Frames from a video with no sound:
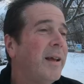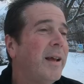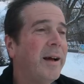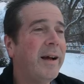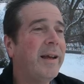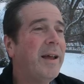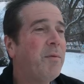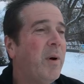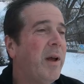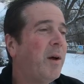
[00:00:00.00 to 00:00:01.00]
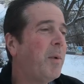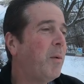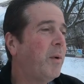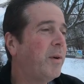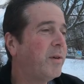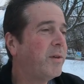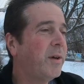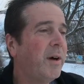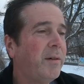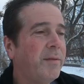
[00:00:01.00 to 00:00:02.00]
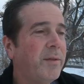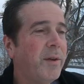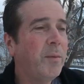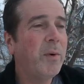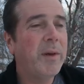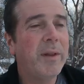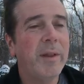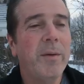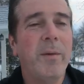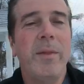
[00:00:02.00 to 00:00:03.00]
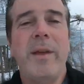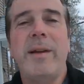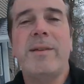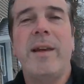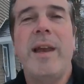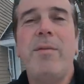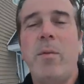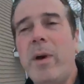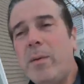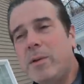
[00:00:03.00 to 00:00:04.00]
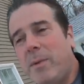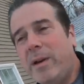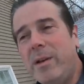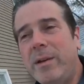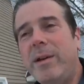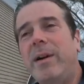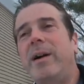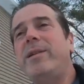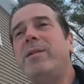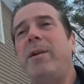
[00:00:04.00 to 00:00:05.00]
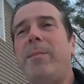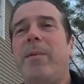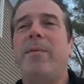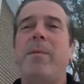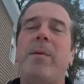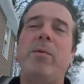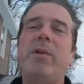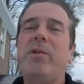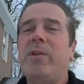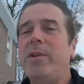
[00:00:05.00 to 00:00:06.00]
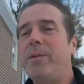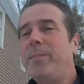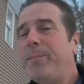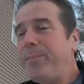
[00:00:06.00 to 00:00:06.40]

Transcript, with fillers: Yeah, I gave away all my winter stuff. And one of the things I gave away was my ice scraper from our windshield.